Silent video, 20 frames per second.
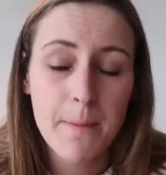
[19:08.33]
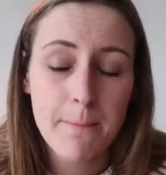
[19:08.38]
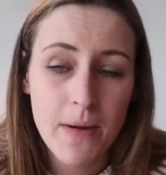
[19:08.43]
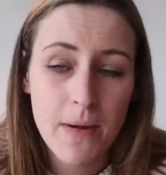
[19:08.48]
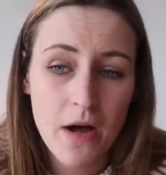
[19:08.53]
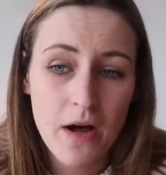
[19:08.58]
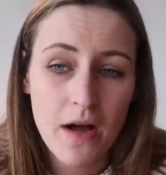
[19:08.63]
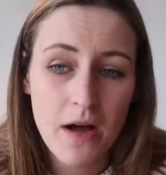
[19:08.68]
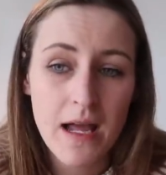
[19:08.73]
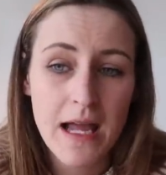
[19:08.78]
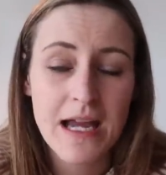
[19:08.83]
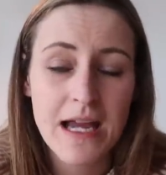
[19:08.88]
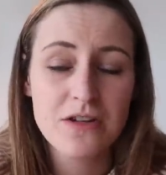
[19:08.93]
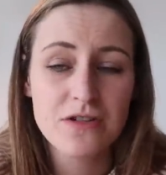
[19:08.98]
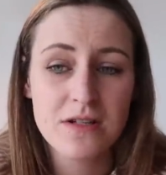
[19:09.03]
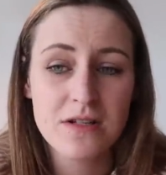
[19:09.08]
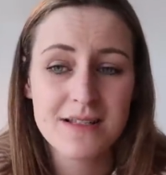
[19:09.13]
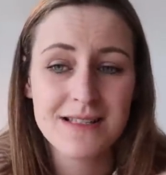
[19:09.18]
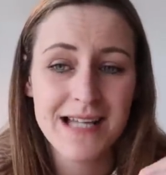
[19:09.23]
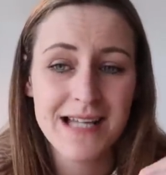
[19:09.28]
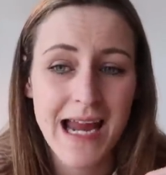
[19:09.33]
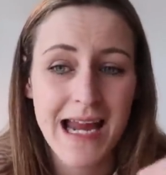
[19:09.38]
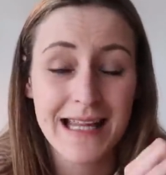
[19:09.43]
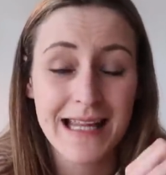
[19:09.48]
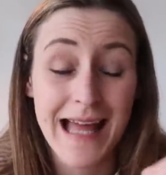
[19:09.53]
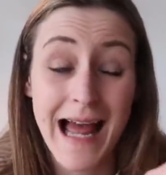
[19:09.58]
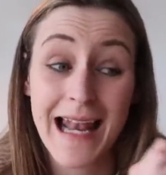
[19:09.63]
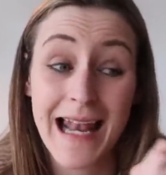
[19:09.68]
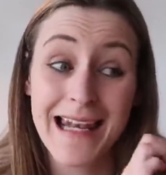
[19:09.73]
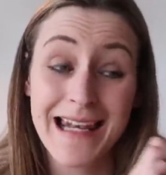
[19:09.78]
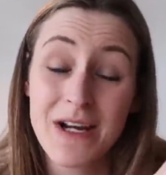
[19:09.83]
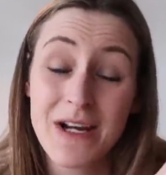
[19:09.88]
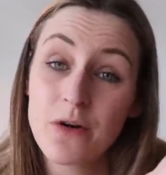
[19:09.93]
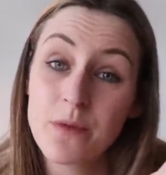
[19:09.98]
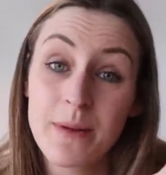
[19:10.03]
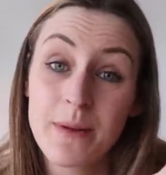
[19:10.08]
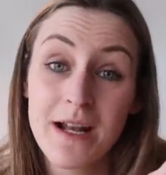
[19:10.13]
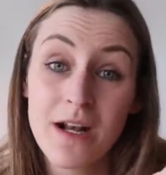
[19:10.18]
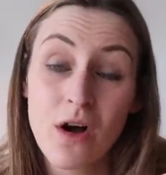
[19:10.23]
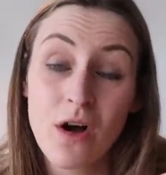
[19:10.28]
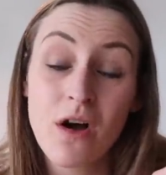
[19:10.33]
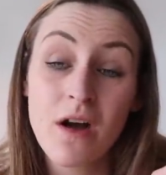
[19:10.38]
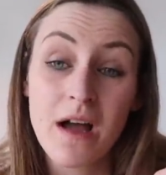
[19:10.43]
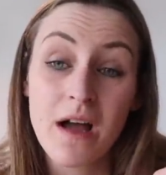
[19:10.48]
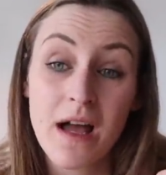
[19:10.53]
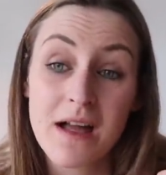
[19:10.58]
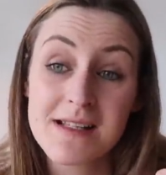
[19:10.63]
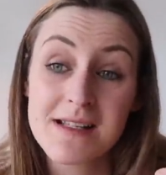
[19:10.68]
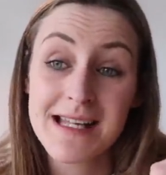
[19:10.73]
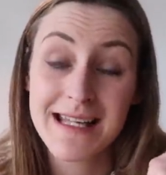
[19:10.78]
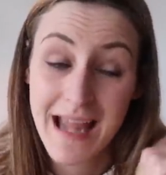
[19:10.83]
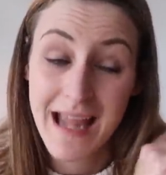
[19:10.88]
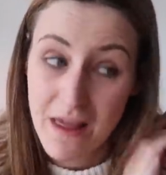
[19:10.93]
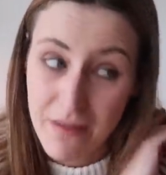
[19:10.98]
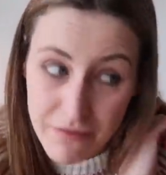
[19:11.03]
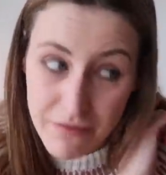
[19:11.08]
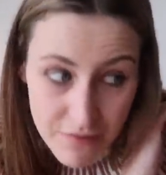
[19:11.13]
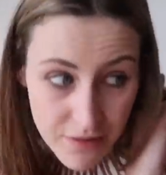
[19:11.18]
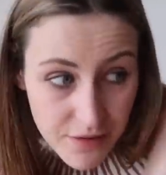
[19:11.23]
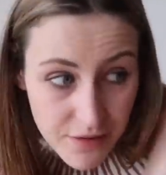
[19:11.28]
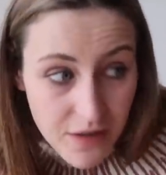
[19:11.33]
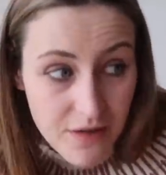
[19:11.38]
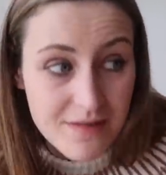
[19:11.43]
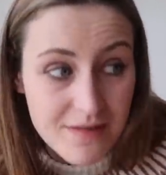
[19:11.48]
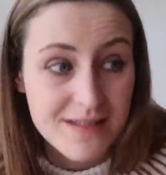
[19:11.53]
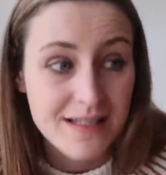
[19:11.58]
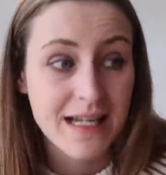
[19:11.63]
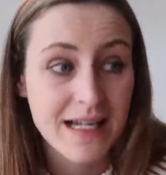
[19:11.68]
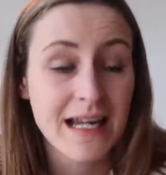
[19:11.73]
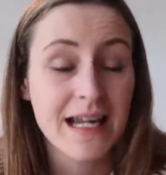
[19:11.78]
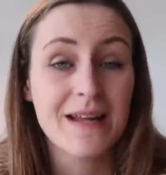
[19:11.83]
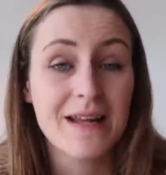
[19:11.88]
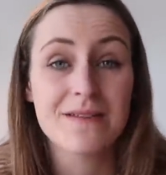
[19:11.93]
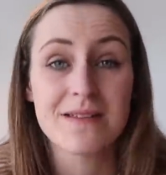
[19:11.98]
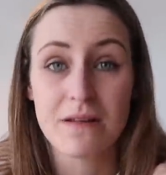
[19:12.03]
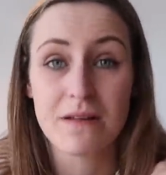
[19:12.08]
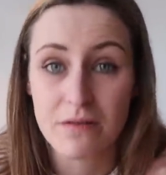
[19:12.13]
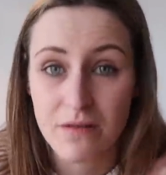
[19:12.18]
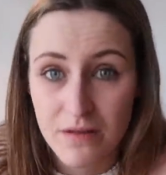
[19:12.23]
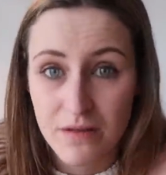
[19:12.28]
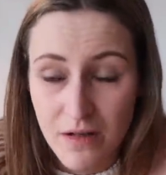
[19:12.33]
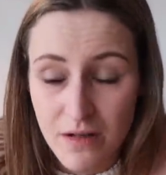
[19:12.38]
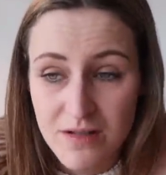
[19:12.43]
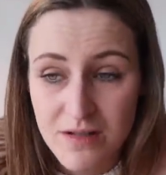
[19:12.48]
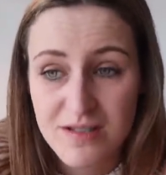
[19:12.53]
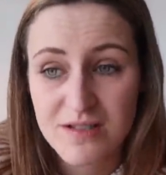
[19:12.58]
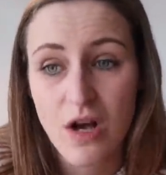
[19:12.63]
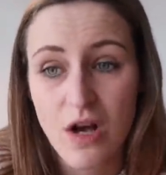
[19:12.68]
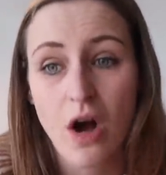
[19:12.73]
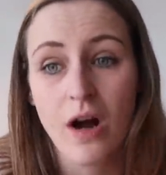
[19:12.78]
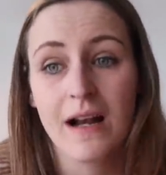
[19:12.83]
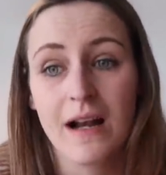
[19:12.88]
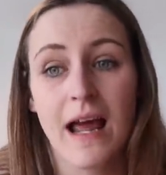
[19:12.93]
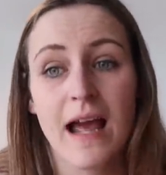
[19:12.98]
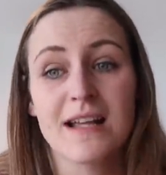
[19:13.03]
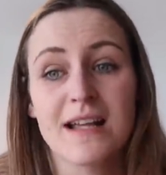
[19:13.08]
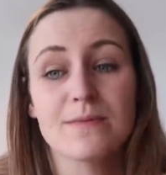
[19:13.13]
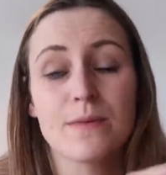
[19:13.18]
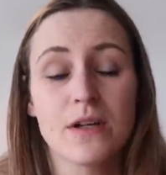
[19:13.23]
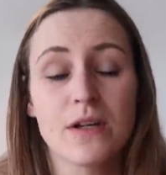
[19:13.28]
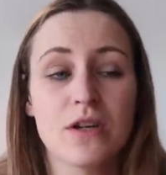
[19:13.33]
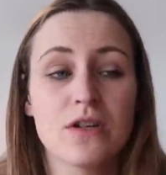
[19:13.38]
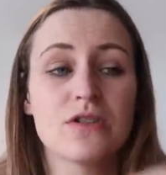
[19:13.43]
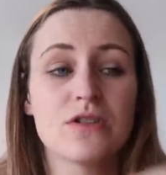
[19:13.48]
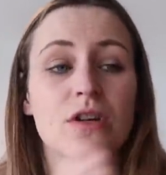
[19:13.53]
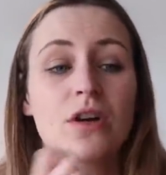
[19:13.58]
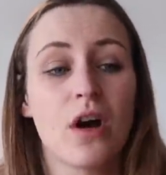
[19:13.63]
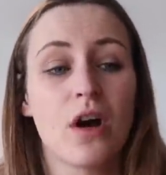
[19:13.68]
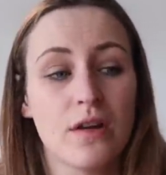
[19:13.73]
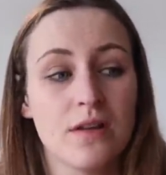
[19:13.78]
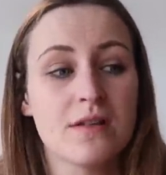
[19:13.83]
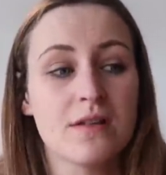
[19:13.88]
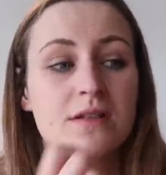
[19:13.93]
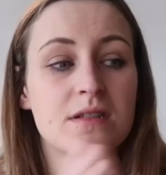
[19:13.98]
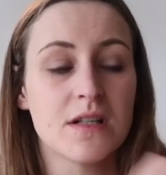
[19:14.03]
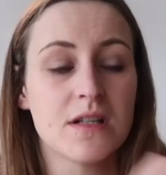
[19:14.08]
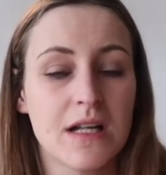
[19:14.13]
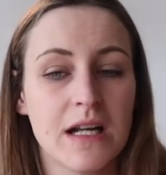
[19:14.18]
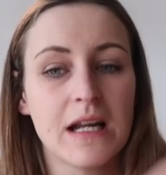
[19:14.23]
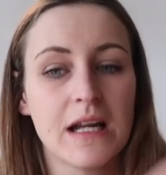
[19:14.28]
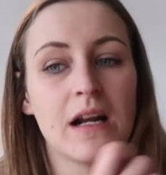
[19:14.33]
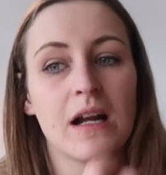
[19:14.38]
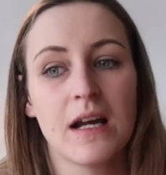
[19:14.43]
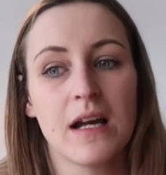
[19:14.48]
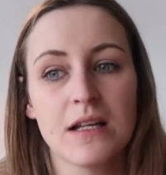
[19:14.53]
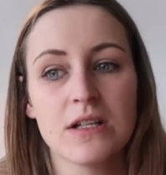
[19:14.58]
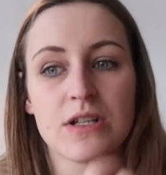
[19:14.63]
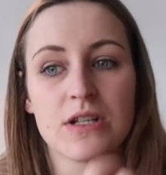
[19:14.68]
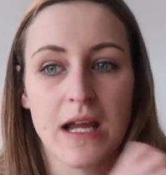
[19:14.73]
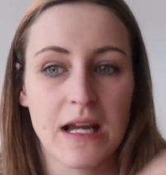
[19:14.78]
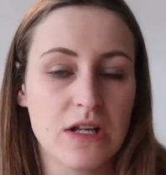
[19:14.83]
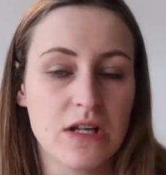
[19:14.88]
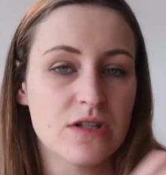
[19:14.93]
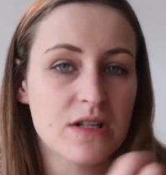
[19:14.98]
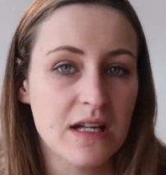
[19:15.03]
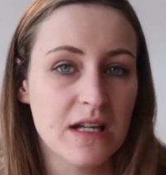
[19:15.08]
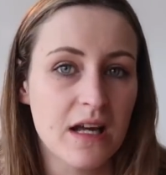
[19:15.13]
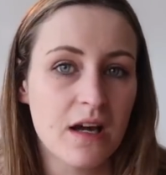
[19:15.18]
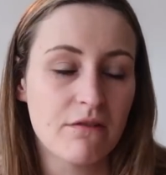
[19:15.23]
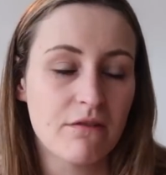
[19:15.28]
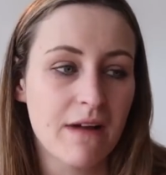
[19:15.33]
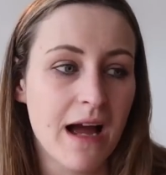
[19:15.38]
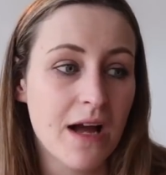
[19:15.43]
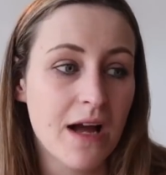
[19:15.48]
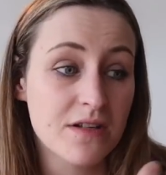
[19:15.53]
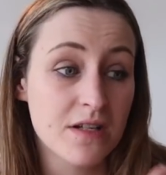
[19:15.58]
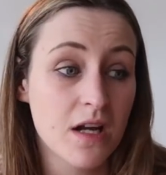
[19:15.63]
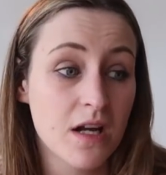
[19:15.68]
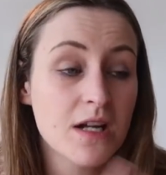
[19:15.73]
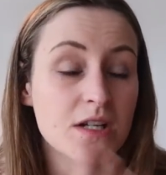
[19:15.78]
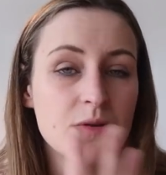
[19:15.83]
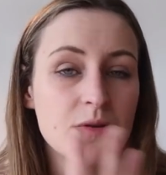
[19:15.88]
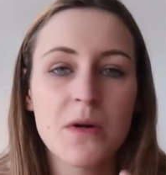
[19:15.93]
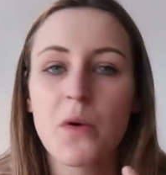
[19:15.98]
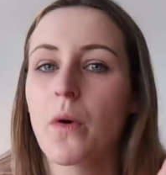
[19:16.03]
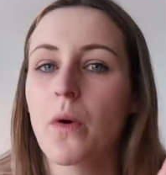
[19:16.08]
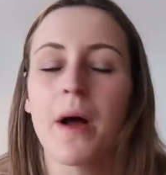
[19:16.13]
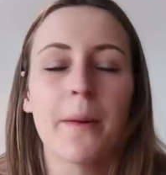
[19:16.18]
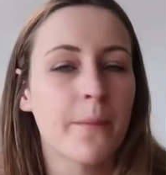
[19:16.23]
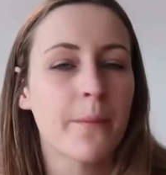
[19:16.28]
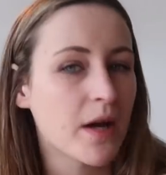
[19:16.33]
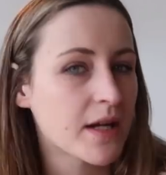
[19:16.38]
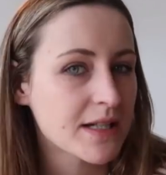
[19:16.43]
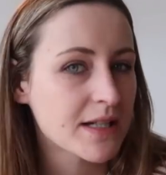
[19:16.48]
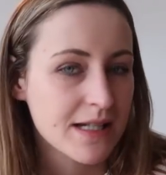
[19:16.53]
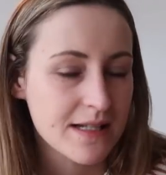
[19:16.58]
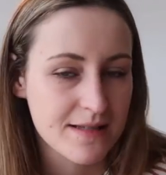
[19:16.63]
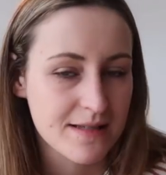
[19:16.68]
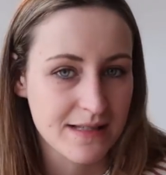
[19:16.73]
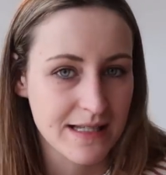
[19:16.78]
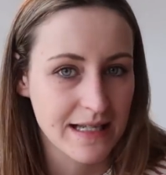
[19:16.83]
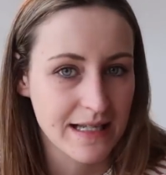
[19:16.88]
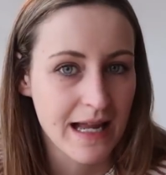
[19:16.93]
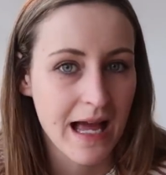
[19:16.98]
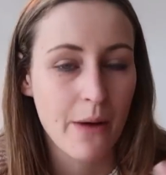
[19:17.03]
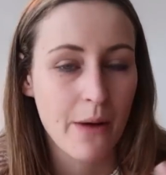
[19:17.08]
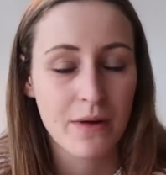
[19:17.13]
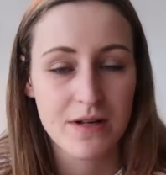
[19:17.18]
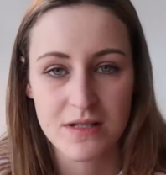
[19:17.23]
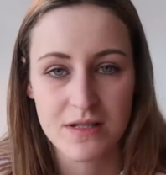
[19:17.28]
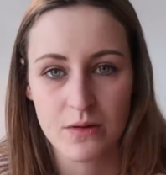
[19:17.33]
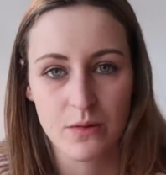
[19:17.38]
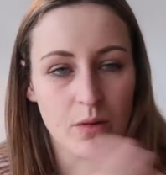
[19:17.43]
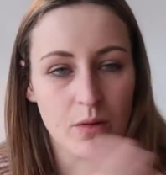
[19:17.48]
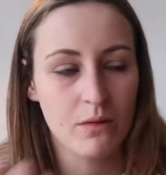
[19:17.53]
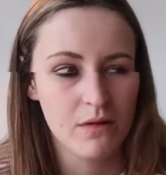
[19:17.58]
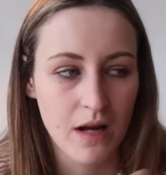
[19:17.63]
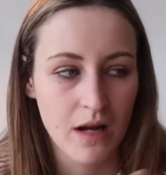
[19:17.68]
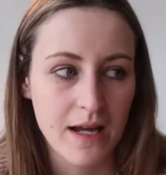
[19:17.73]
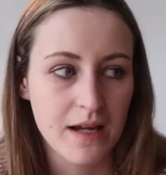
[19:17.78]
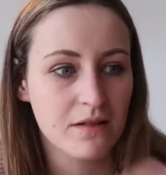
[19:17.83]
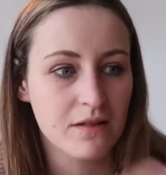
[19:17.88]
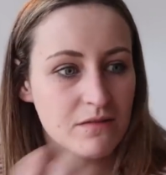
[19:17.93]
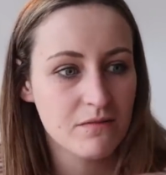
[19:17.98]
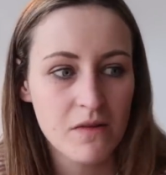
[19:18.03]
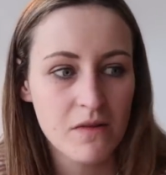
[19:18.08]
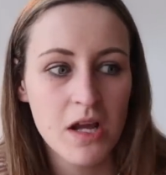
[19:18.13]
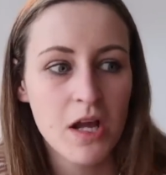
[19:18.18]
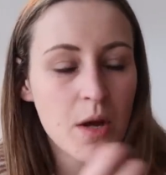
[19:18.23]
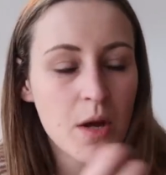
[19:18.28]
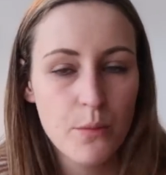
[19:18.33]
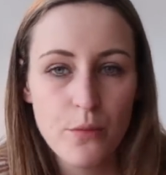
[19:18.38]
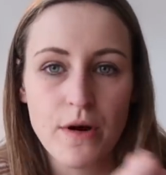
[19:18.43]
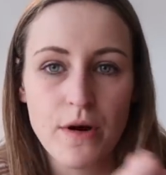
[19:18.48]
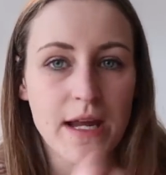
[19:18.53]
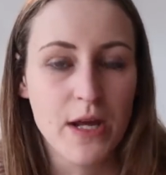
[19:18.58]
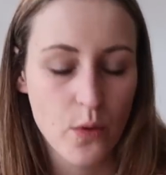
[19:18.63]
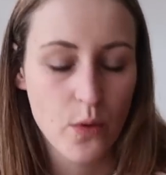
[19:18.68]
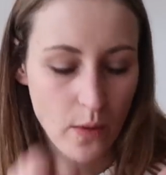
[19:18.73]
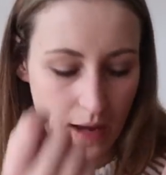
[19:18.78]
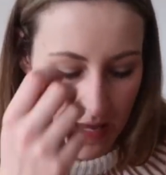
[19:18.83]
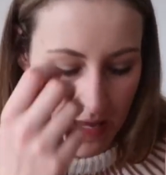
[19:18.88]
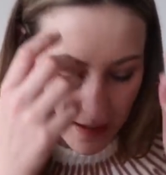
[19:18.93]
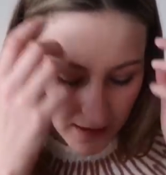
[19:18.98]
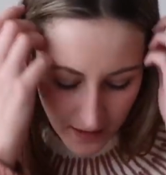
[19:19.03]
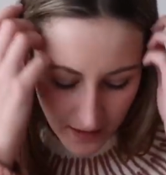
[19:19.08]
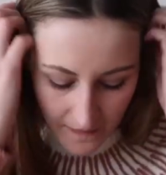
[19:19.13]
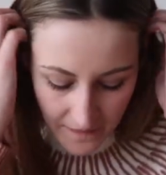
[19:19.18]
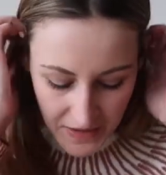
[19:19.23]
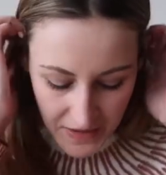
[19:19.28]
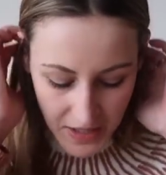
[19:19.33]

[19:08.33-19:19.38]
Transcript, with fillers: but it does take that little bit longer to get through those sleeves and through those sock legs because you're constantly like changing it around and I do it quite mindlessly now I do it like pretty quick